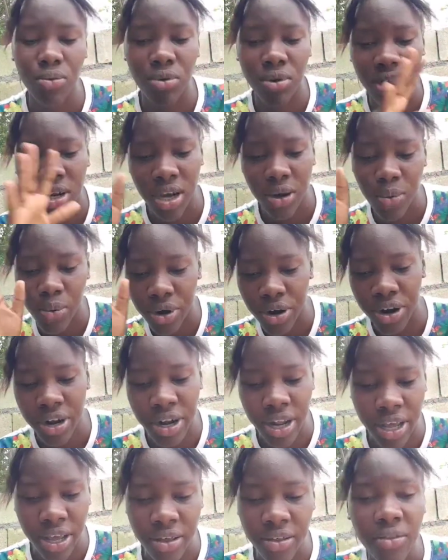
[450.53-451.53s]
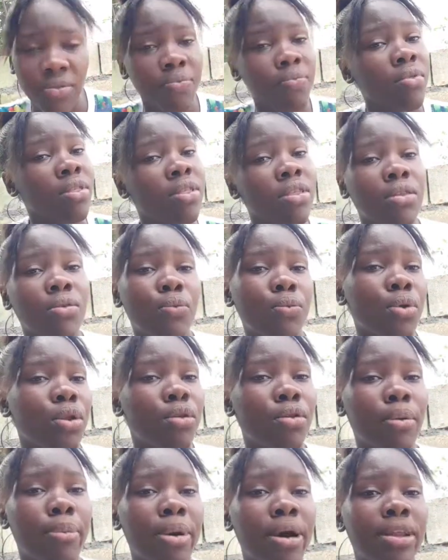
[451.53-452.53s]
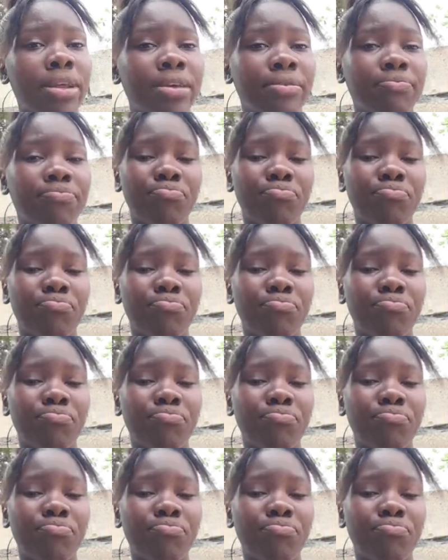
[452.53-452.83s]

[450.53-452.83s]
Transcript: what that word is, with nobody.